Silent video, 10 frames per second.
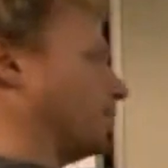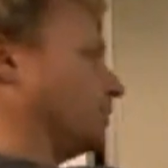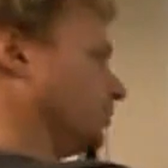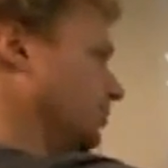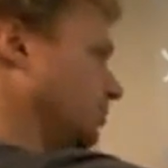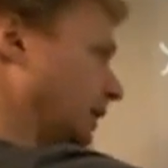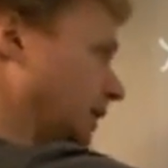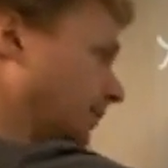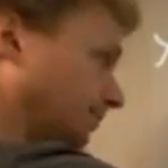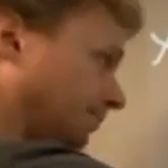Z
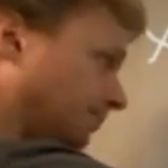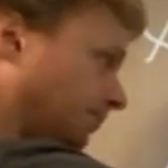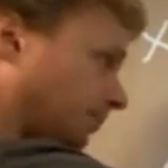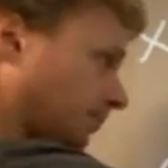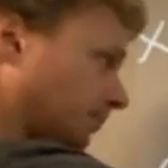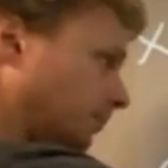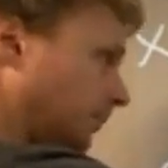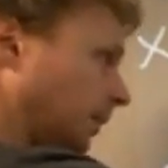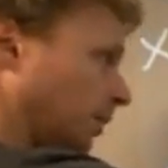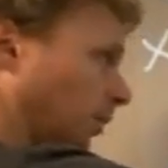
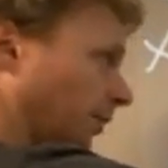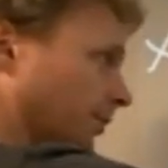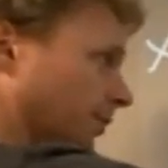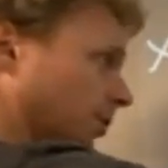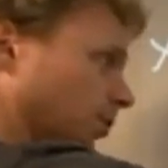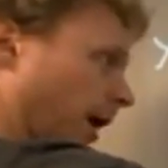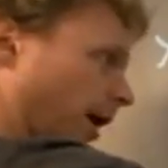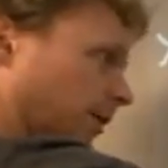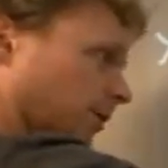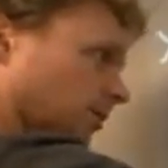with 2
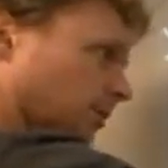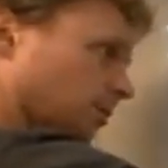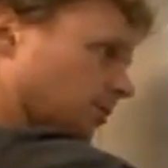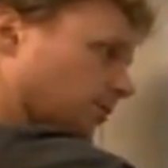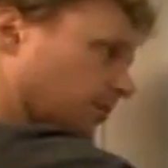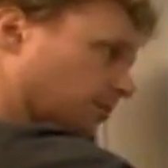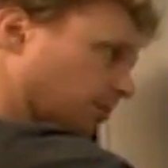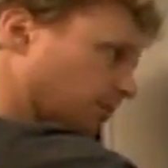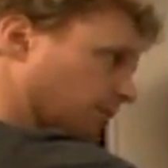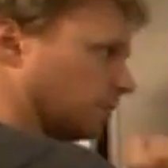lines.
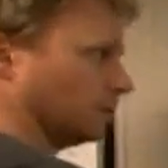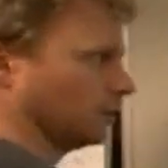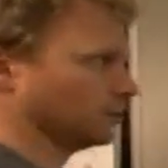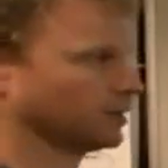Things like that,